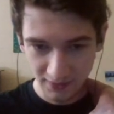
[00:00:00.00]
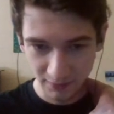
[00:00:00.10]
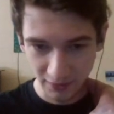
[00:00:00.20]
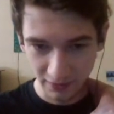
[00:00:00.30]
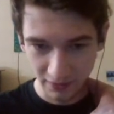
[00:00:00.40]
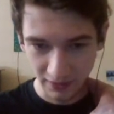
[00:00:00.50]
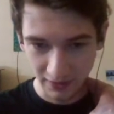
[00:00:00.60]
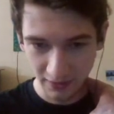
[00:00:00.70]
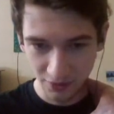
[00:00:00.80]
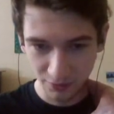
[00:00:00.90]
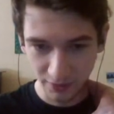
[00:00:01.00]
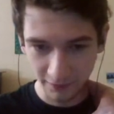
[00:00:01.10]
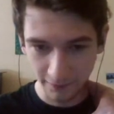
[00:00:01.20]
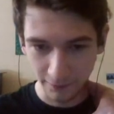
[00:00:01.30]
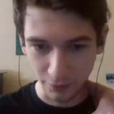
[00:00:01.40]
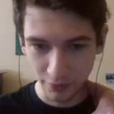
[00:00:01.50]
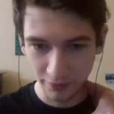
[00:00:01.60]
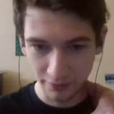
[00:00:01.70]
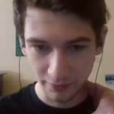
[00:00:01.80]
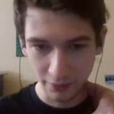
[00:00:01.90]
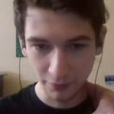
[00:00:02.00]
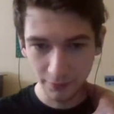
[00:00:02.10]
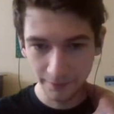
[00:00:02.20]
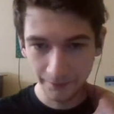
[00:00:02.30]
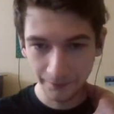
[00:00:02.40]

Similarly here we have 4 in a row.